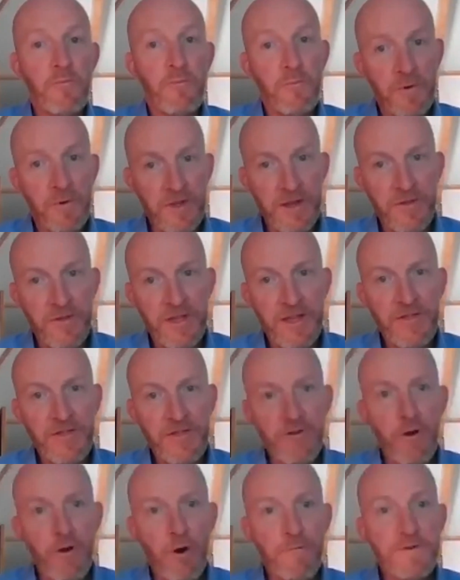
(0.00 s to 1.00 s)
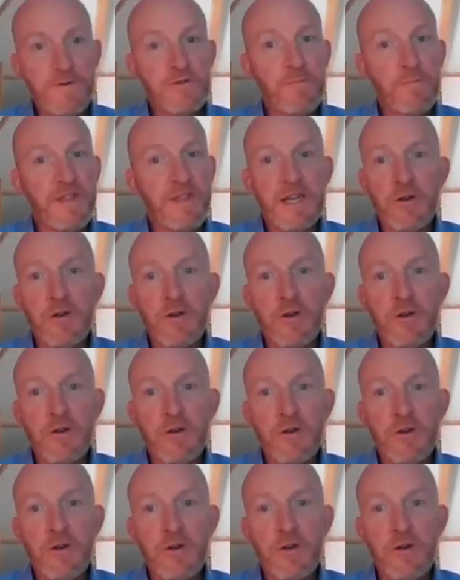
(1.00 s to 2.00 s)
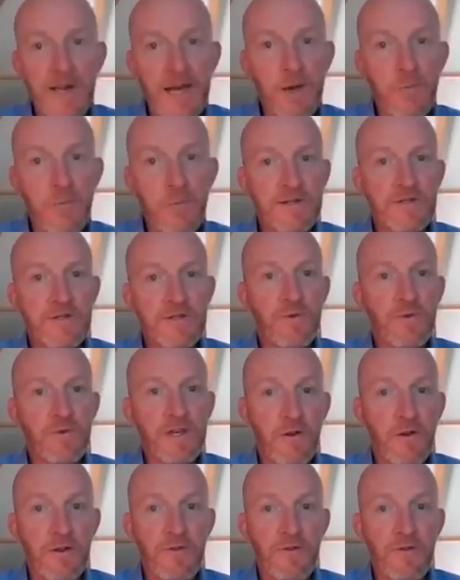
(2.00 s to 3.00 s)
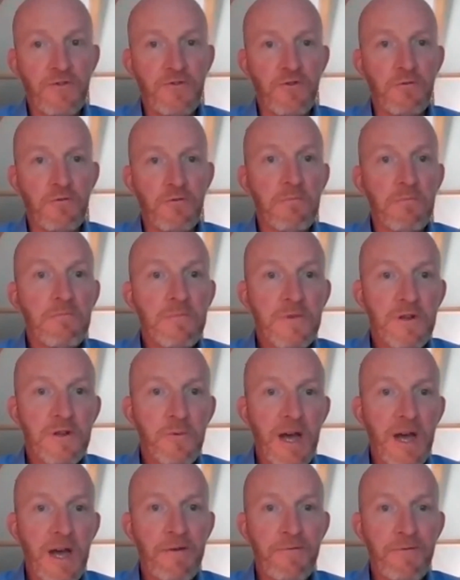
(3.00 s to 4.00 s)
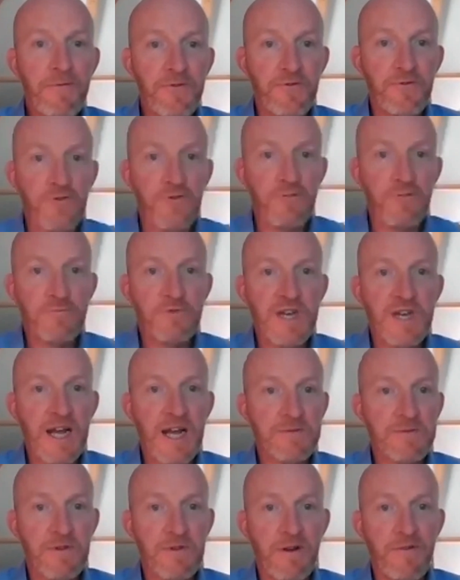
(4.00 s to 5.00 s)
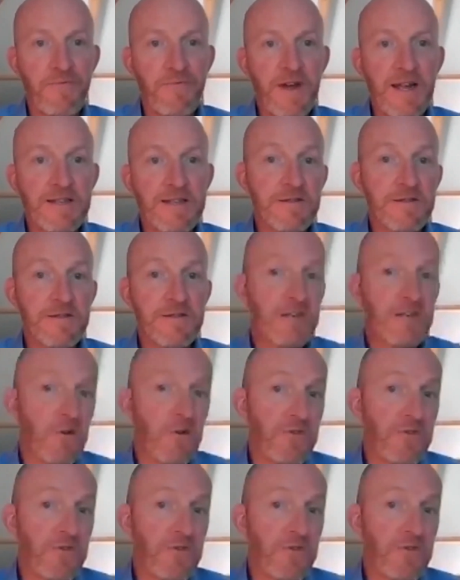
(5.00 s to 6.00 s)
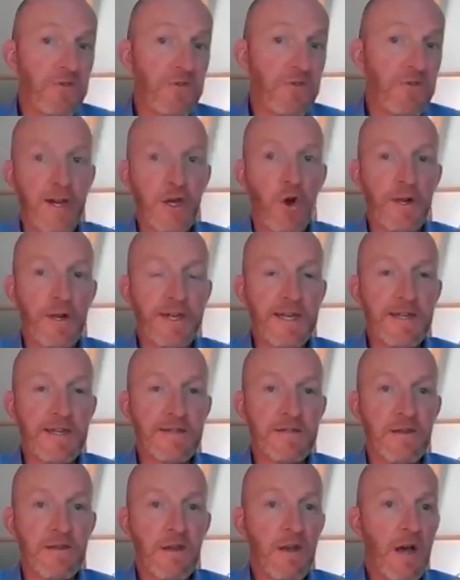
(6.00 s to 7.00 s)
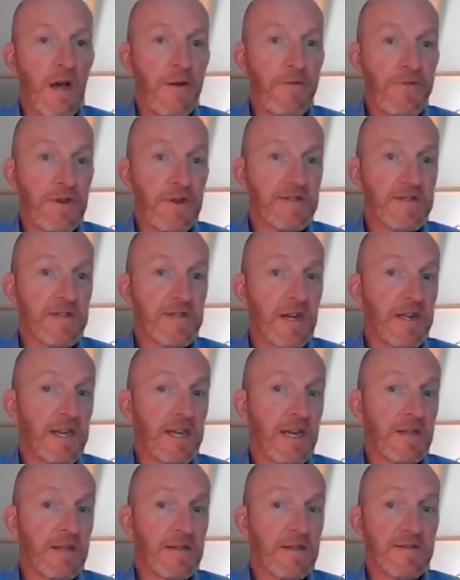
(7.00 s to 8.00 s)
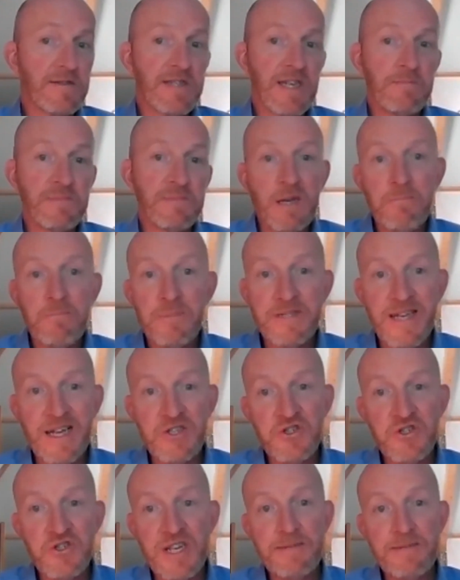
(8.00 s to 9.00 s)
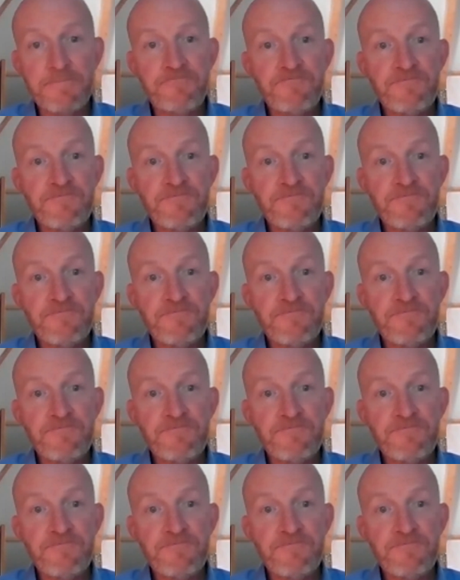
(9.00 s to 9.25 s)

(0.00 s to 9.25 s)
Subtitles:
within their office, but they could also do it like we're doing it on a Zoom. We have Zoom chats with our friends. They could also do it with their colleagues if they're studying at the same time, potentially.